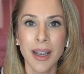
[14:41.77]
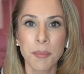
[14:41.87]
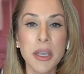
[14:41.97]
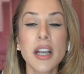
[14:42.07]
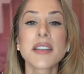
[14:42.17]

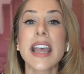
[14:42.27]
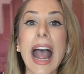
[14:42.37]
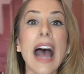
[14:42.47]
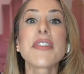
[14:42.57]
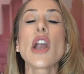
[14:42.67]
because they
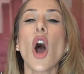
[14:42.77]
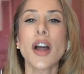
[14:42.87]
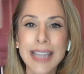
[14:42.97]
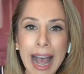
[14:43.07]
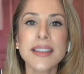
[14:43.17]
had the
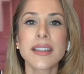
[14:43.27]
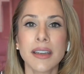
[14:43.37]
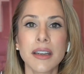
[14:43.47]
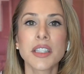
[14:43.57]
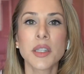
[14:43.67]

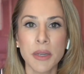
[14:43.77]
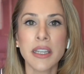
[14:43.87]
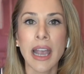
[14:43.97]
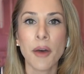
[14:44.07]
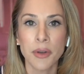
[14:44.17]
audacity to
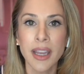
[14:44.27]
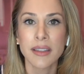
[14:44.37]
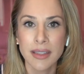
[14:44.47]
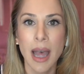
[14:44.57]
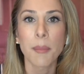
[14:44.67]
speak out
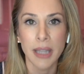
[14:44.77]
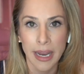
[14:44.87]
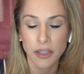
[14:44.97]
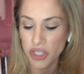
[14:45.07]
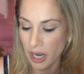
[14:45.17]
against that
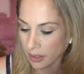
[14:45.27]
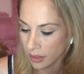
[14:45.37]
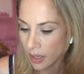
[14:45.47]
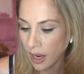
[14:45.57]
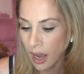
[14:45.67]
blank check.